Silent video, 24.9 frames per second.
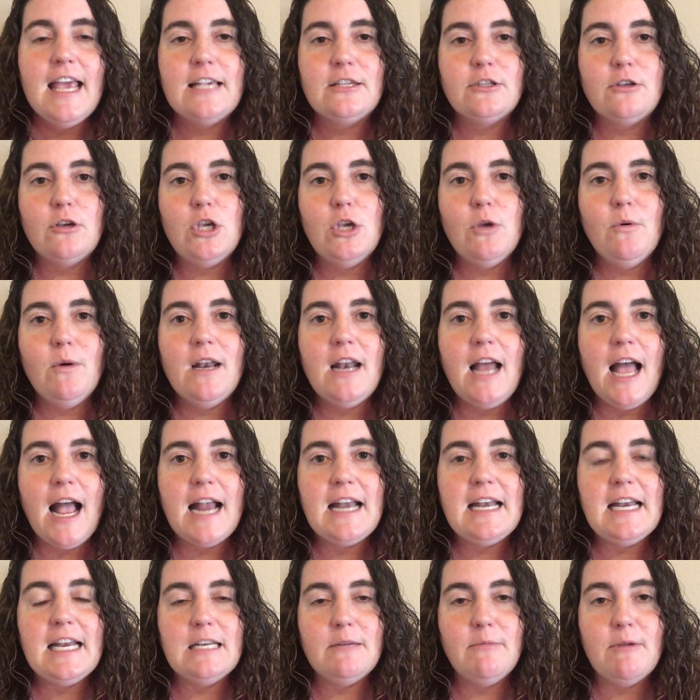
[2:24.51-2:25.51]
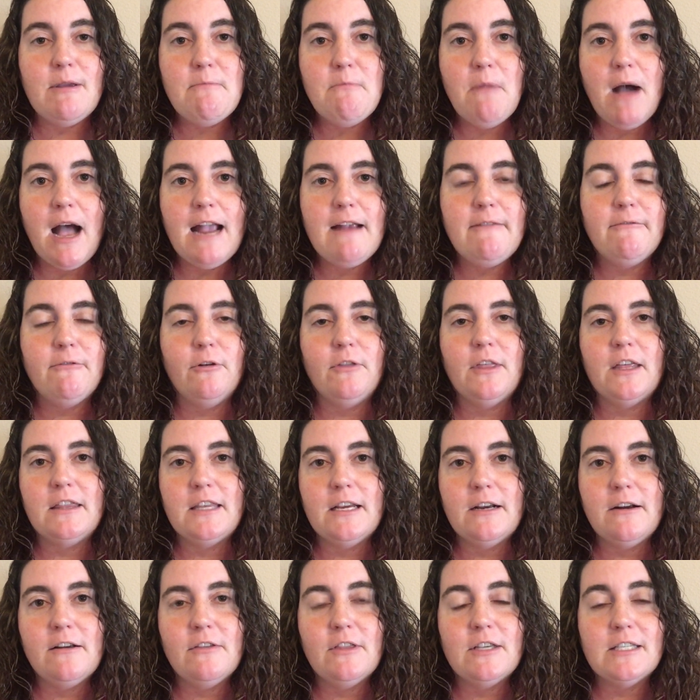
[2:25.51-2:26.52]
And so you and I need to be mindful that
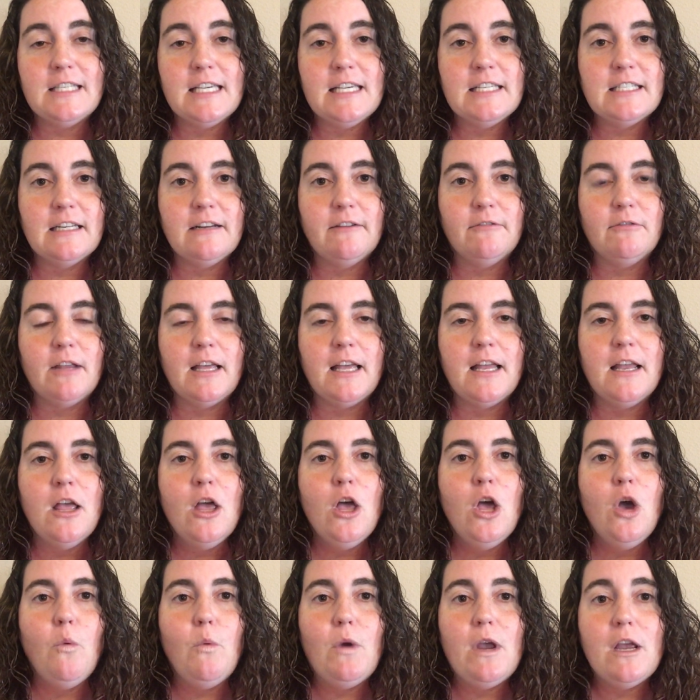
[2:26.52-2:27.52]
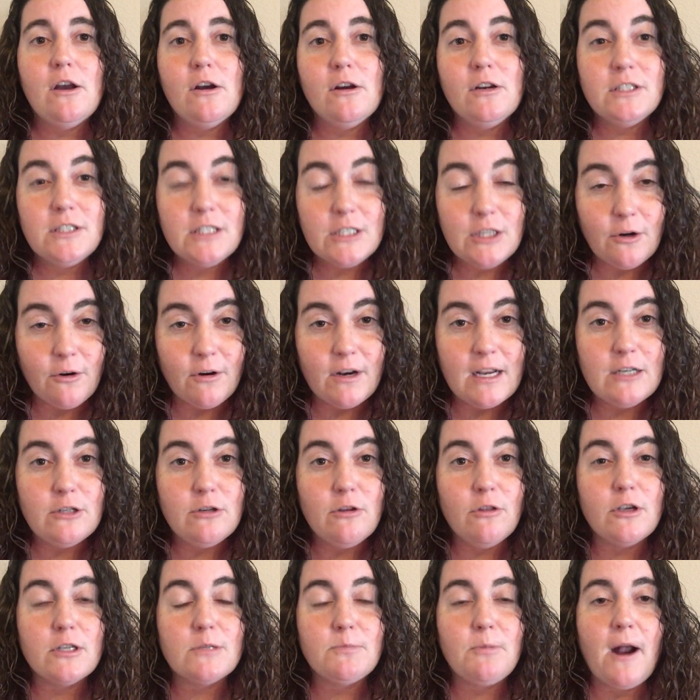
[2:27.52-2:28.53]
during the season of Lent, we enter
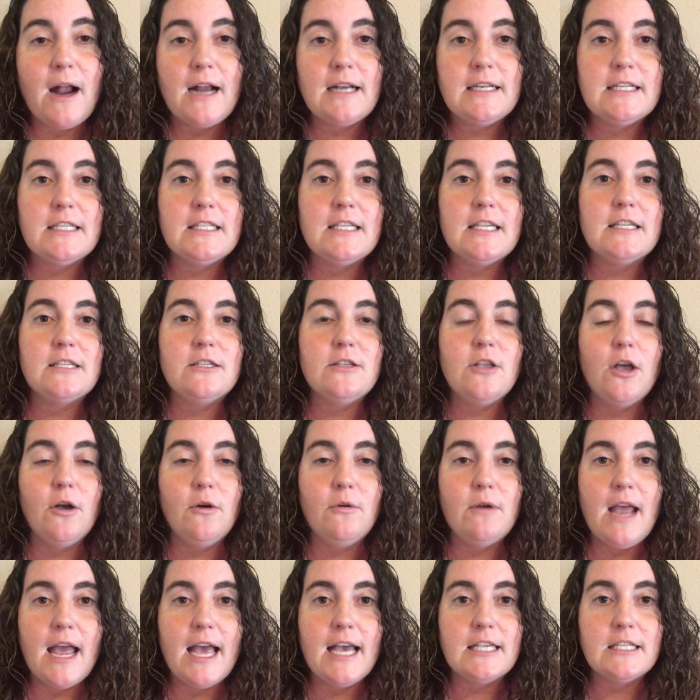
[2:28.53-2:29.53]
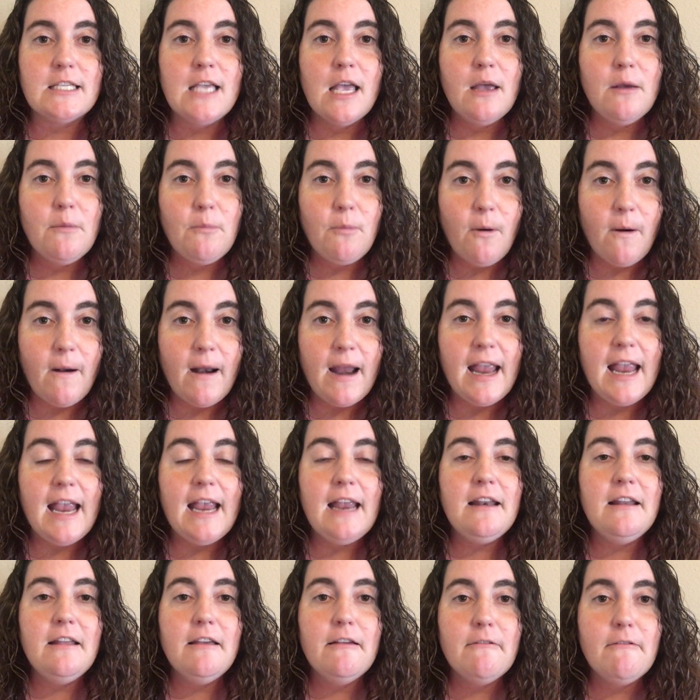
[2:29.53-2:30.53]
into those practices known as
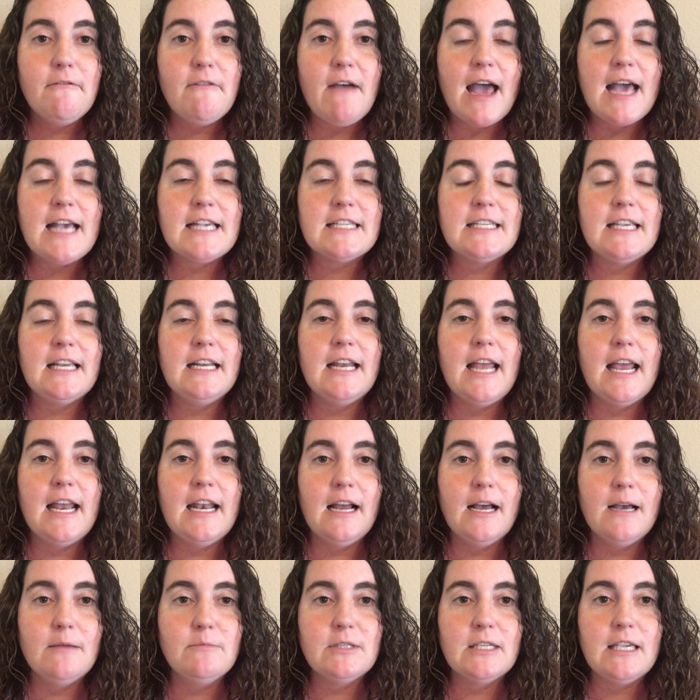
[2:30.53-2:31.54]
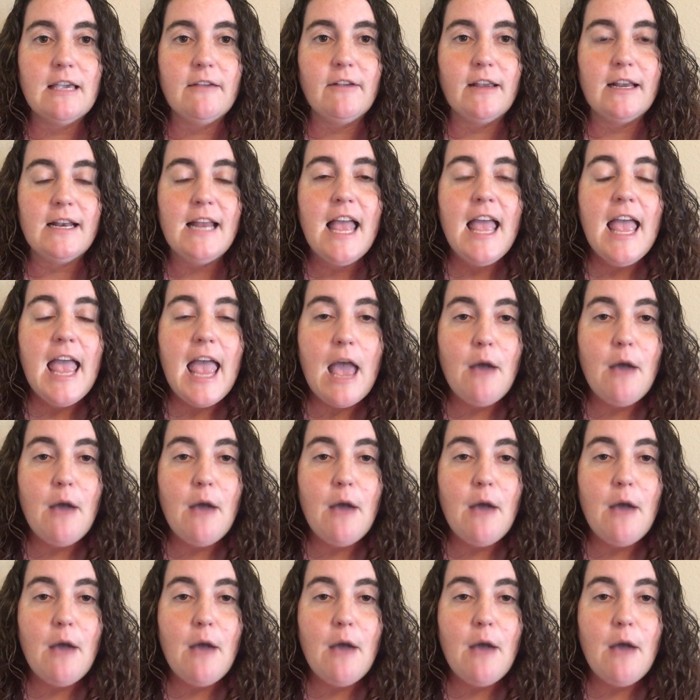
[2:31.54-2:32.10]
praying, fasting, and almsgiving.